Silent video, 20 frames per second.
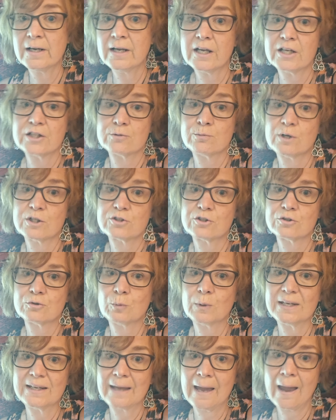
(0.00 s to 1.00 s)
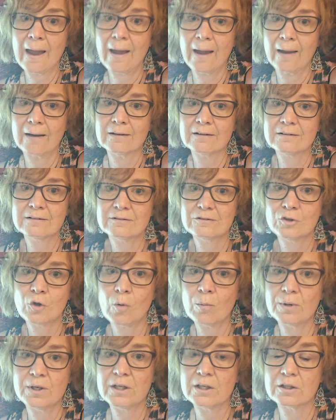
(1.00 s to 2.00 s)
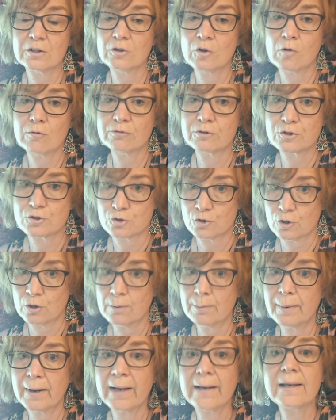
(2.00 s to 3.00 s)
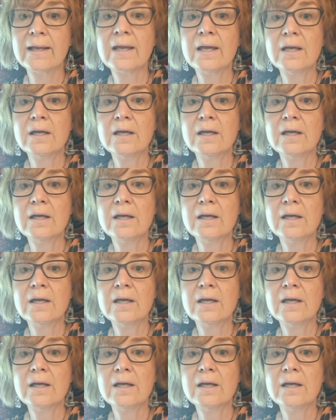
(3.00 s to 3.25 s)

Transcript: as much as we can. Nobody can know for sure, but